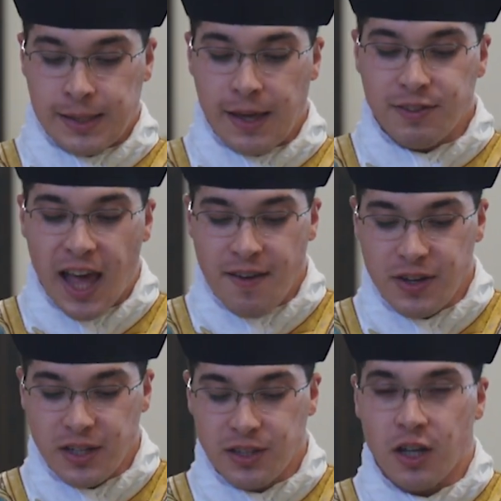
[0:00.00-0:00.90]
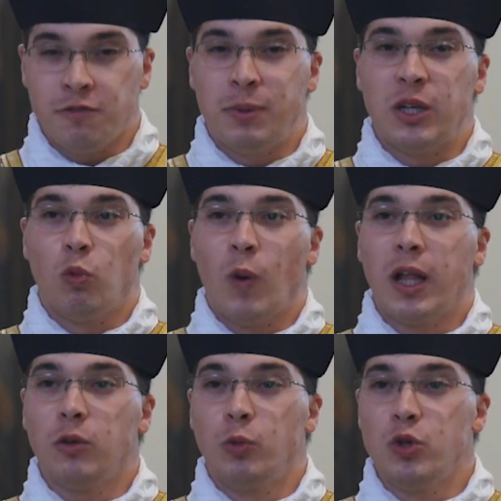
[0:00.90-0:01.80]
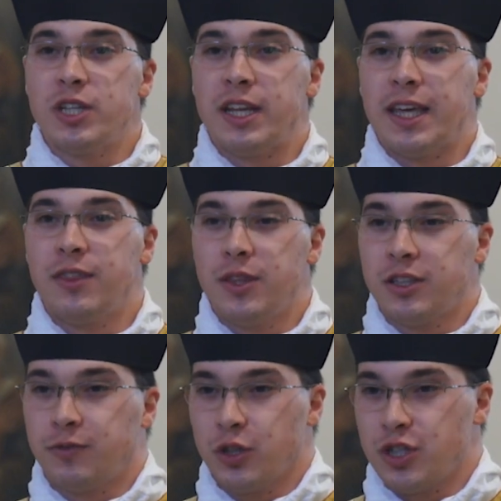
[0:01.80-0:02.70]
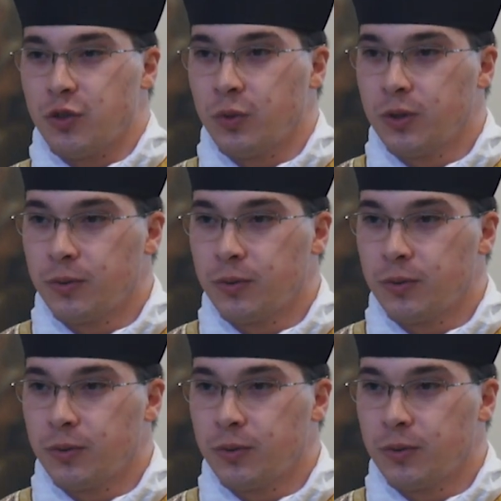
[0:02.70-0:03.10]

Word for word: gives evidence of being well rooted in this virtue.